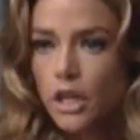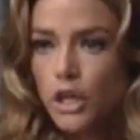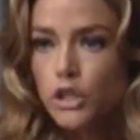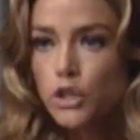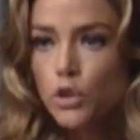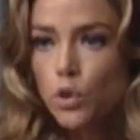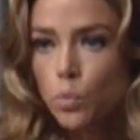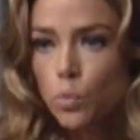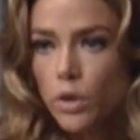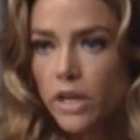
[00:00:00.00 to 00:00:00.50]

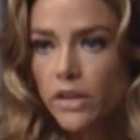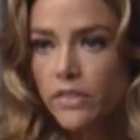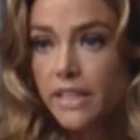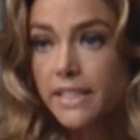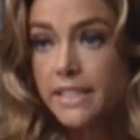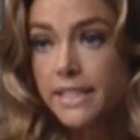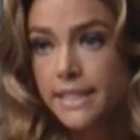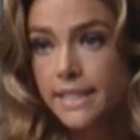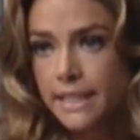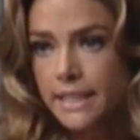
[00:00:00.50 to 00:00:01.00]
want. she,
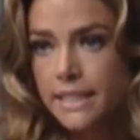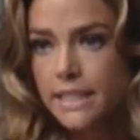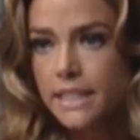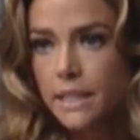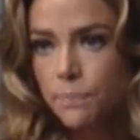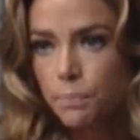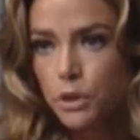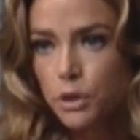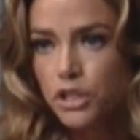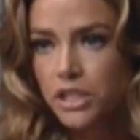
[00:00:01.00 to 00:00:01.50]
likes to
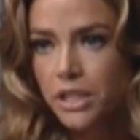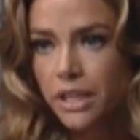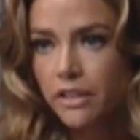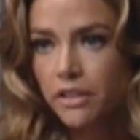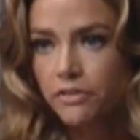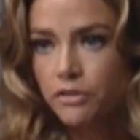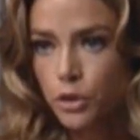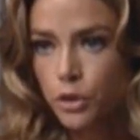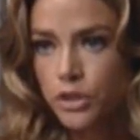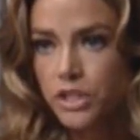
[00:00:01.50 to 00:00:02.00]
have a good
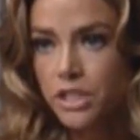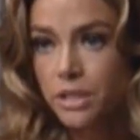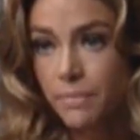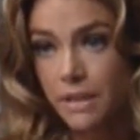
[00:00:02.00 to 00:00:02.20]
time.